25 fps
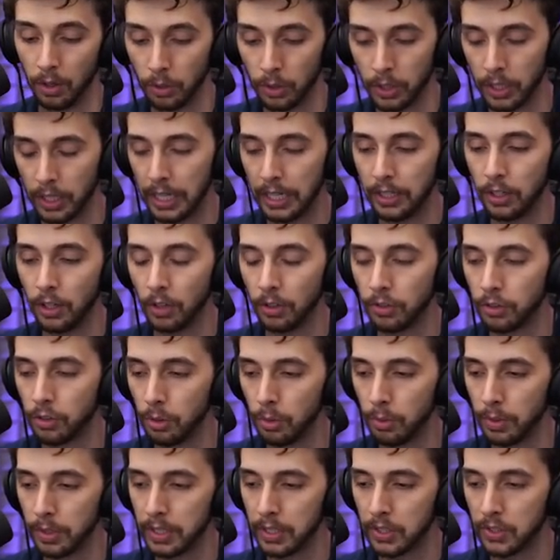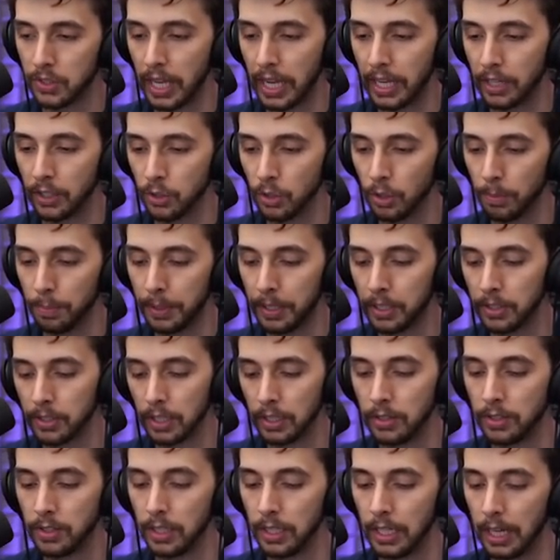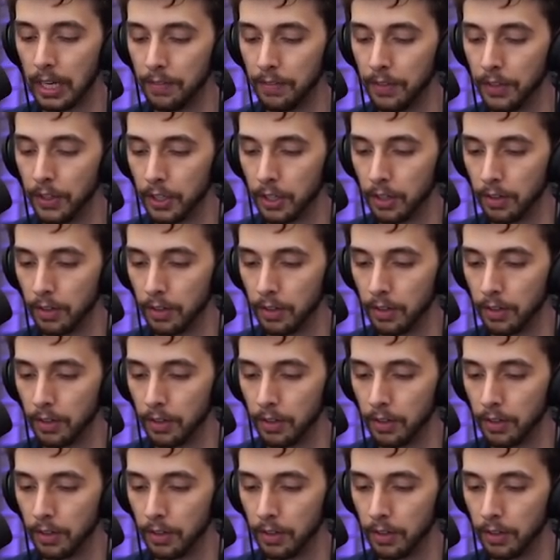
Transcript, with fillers: Oh, could I not do it with the Stegosaur because I didn't have the